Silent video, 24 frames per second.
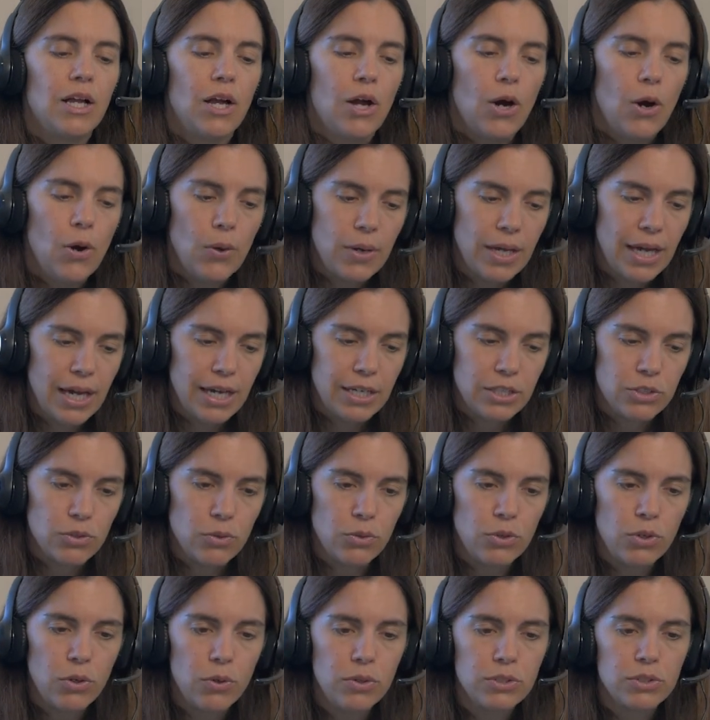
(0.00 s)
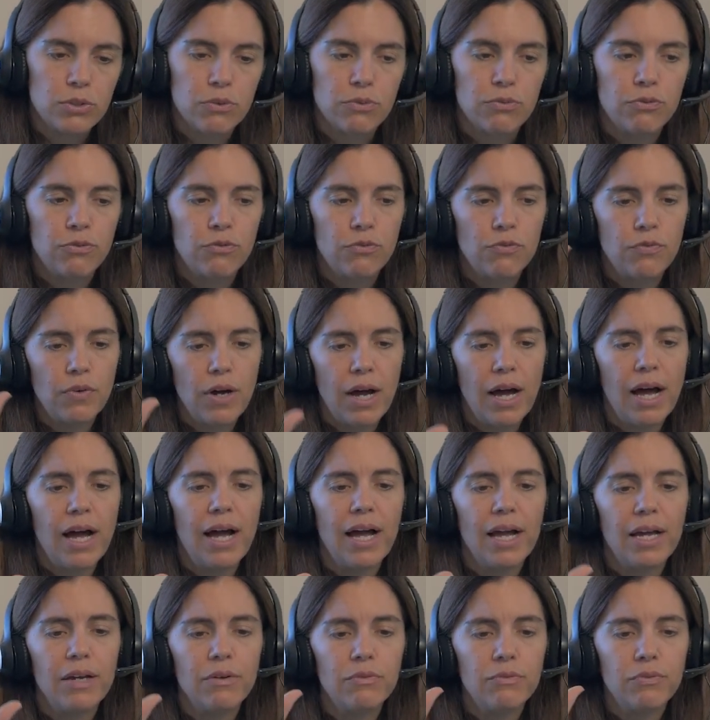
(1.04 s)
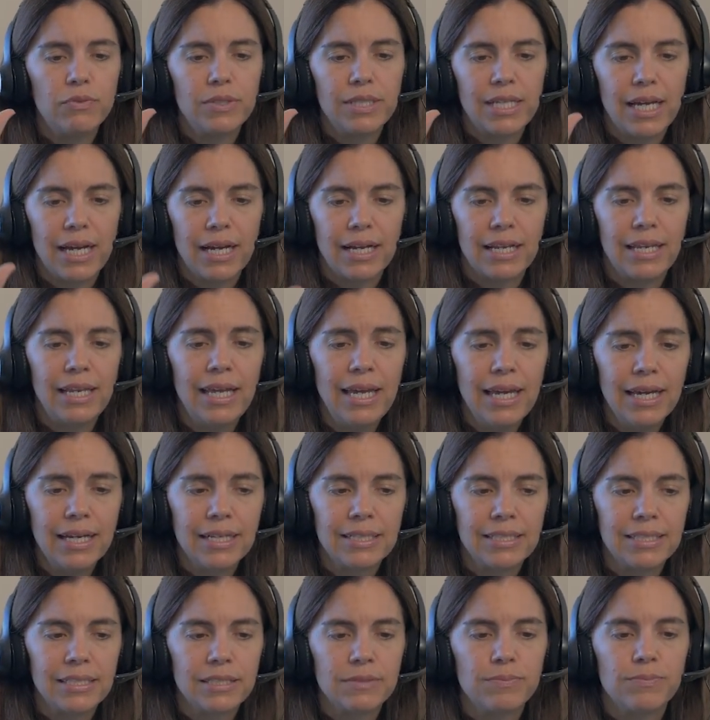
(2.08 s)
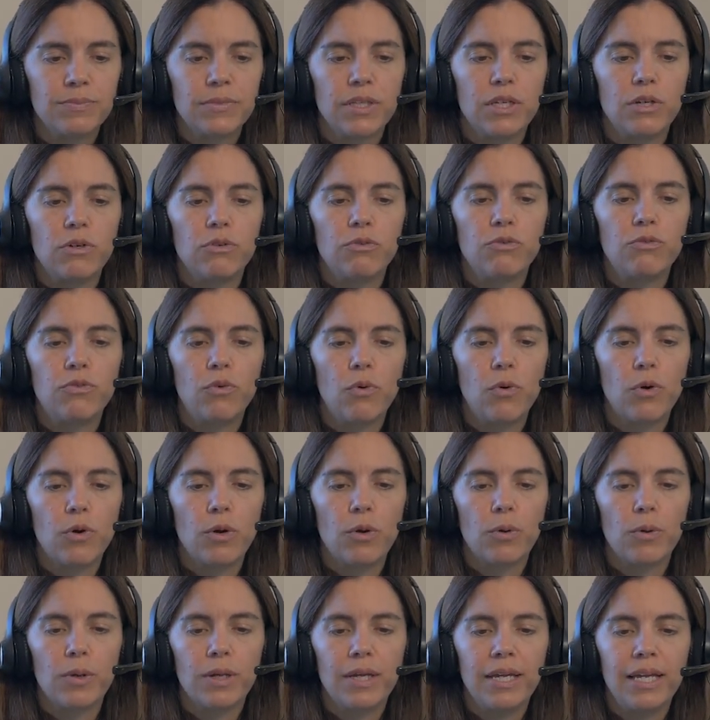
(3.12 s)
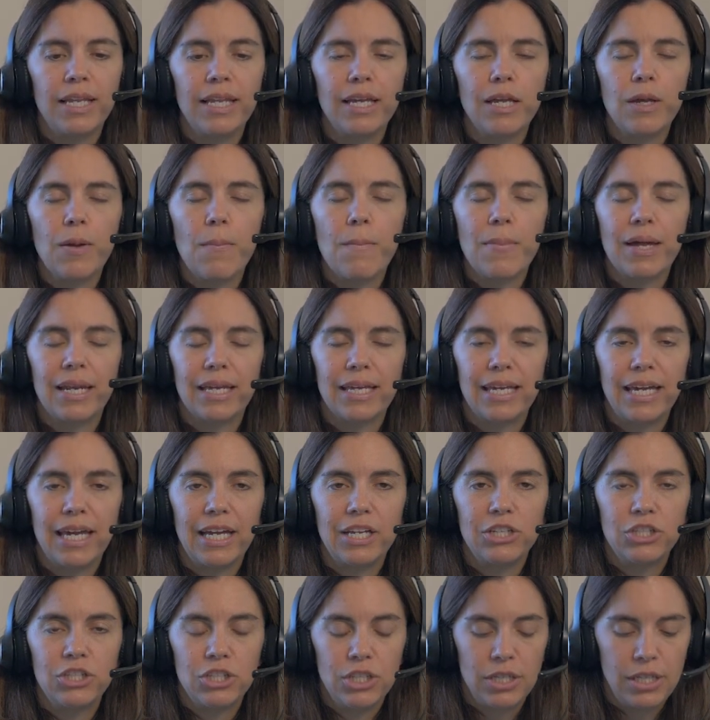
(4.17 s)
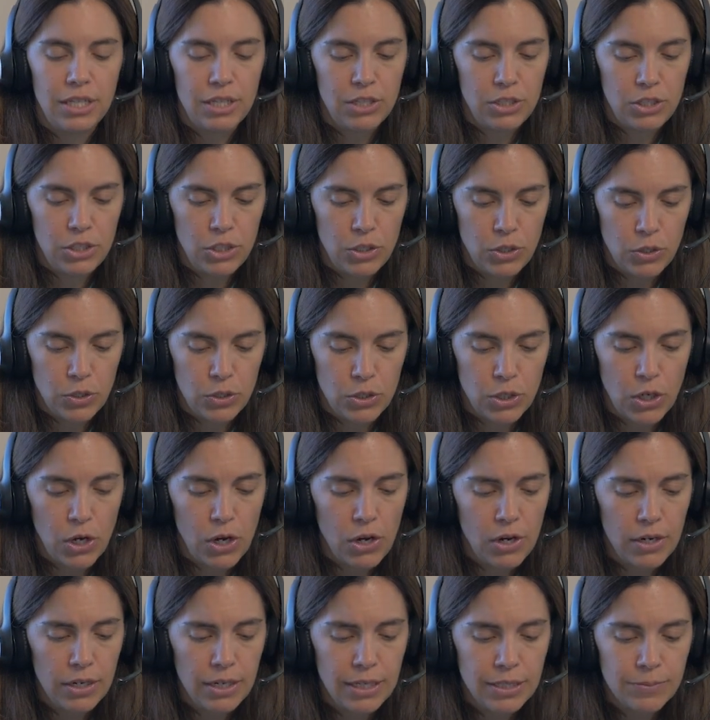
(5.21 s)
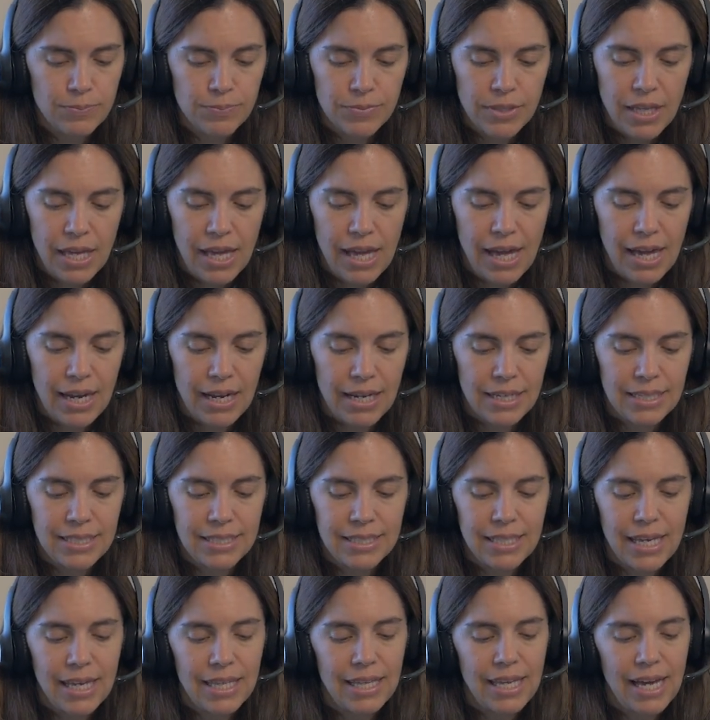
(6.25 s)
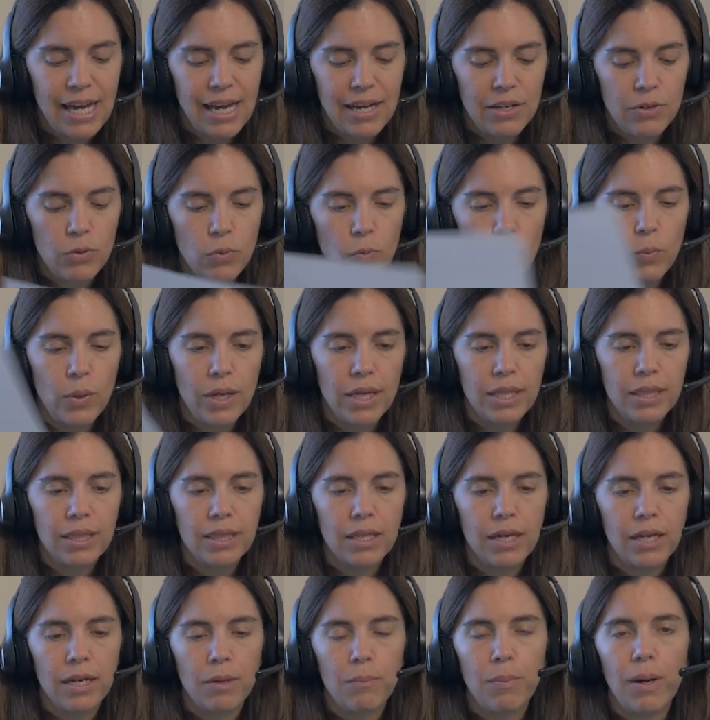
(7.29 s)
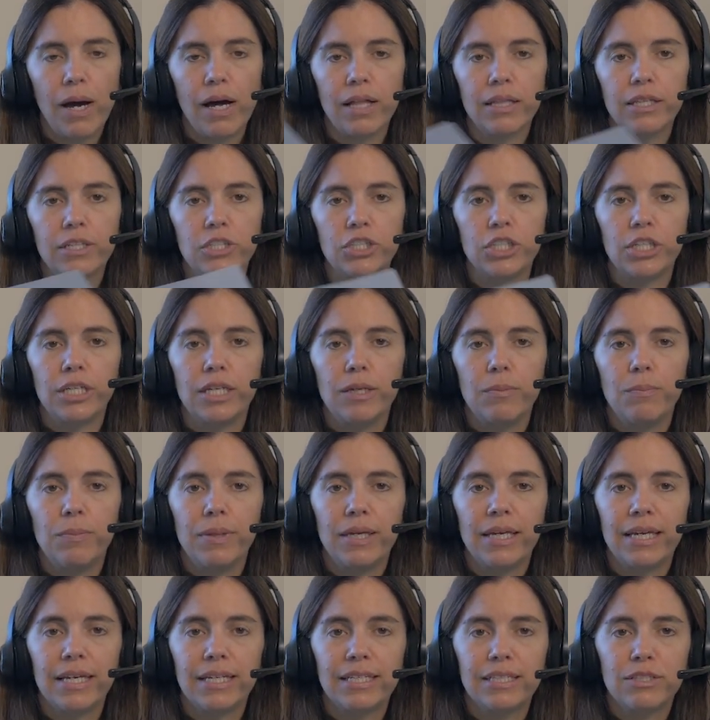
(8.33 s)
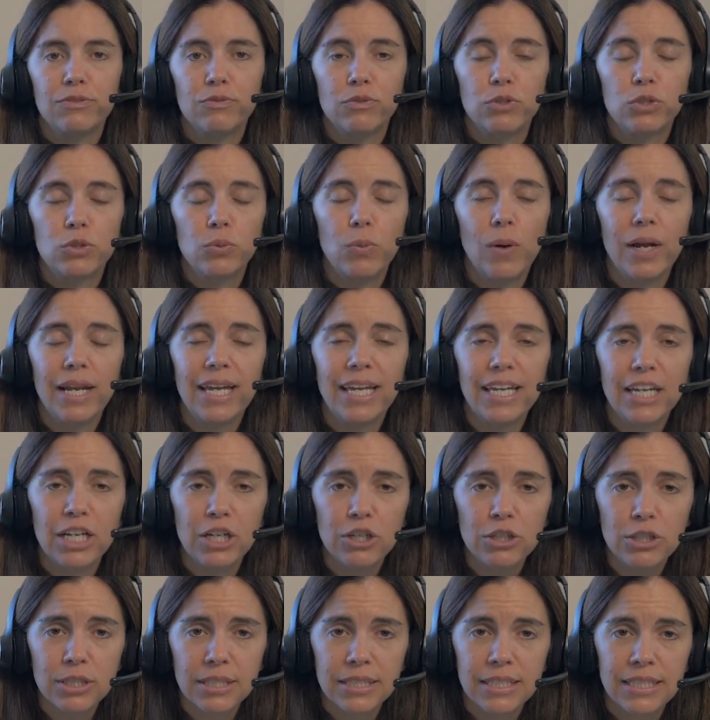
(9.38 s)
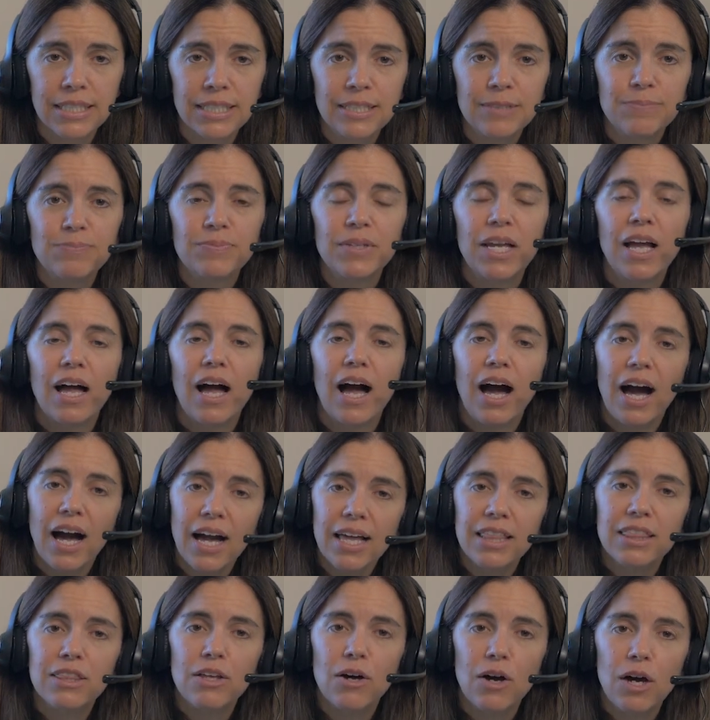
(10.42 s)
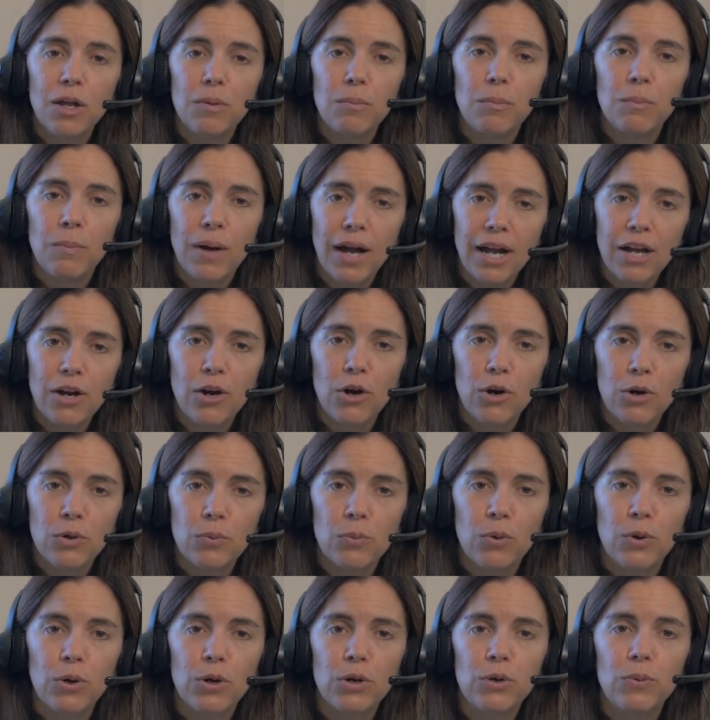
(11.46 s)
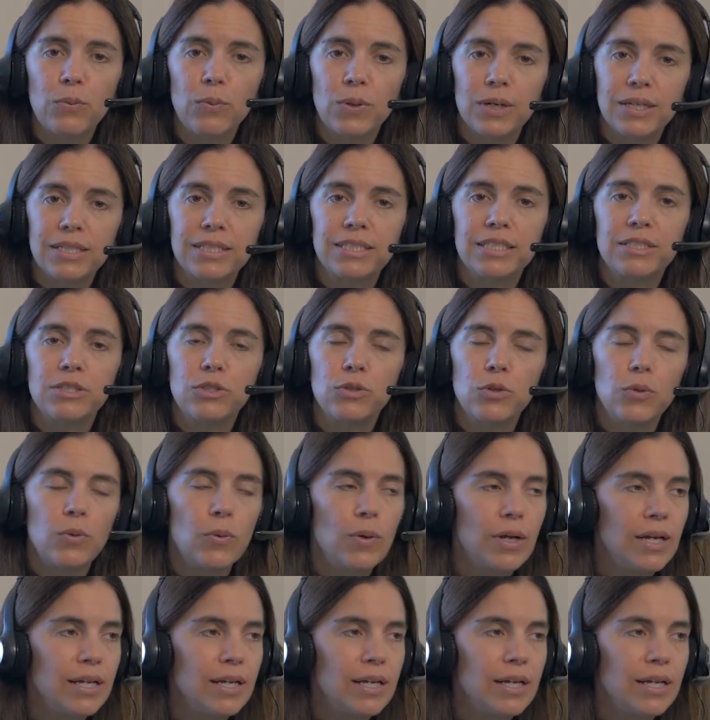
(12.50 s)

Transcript: Okay, so those are 5 techniques for getting medication into your dog. And I say that with an apology, because for 20 years, I thought my hard work was to